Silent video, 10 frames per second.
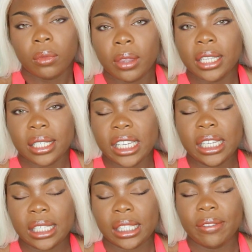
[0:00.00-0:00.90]
this is
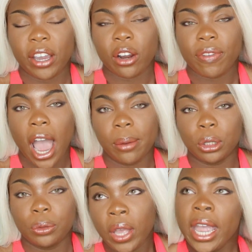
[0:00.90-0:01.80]
easily
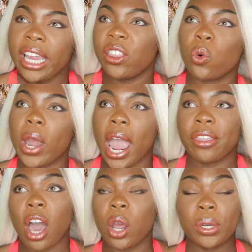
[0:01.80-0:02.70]
verifiable. Either way, I
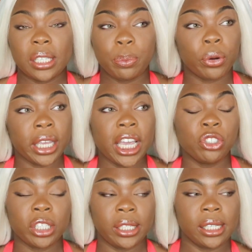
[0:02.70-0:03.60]
thought it was pretty
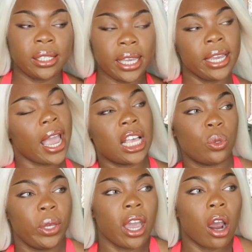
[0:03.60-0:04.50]
interesting seeing as
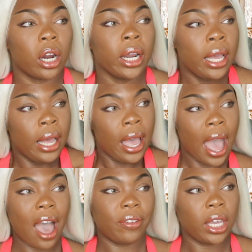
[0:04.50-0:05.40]
we are
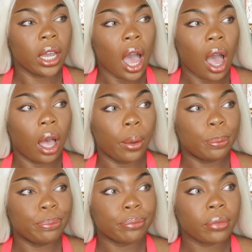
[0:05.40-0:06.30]
having the
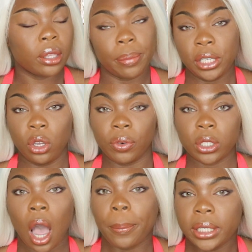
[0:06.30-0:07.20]
Miss
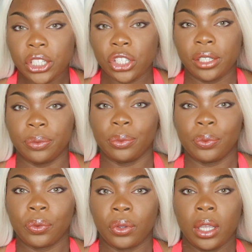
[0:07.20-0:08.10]
Universe competition
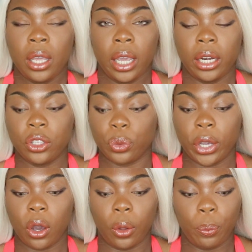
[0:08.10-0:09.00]
in
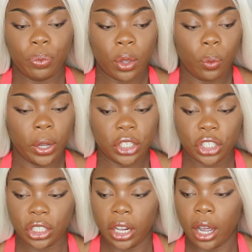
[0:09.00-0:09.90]
Israel,
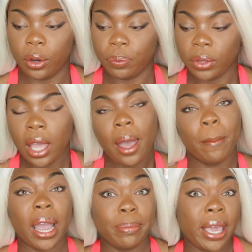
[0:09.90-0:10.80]
which, you know,
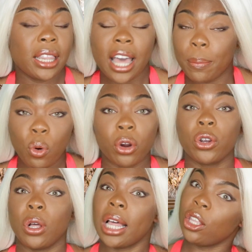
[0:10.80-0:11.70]
might make that poor
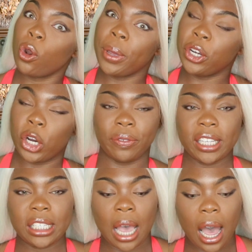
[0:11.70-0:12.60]
girl a little bit
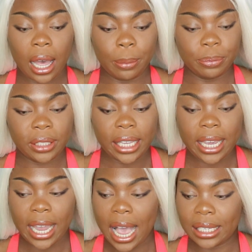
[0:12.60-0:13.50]
nervous,
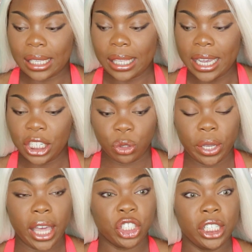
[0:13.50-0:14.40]
seeing as the
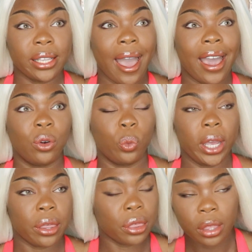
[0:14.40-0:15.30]
history that she's had
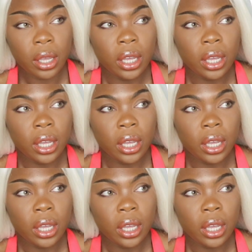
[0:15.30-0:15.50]
with